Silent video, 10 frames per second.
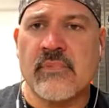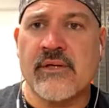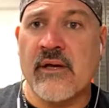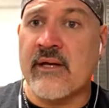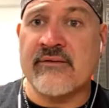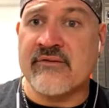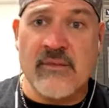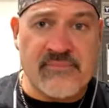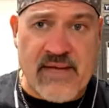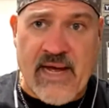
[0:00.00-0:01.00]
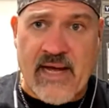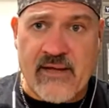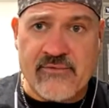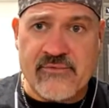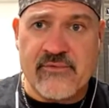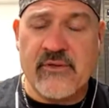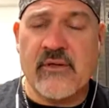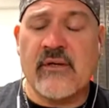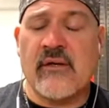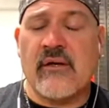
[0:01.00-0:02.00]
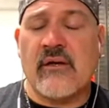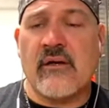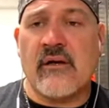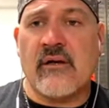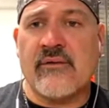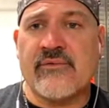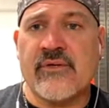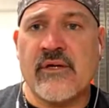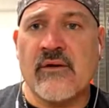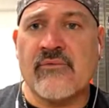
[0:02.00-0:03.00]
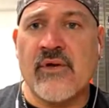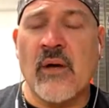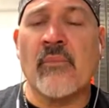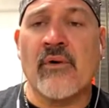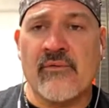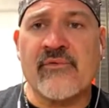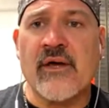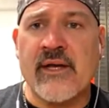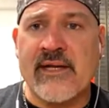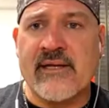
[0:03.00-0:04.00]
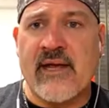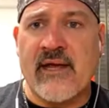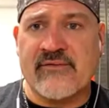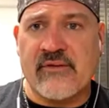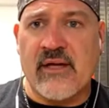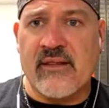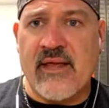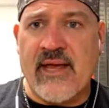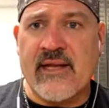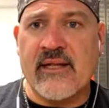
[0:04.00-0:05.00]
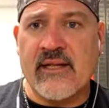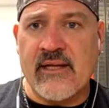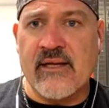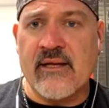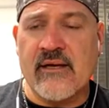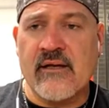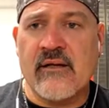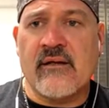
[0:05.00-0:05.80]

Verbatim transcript: cutting zip ties, right? Uh, you know, number of cutting tasks like that, and then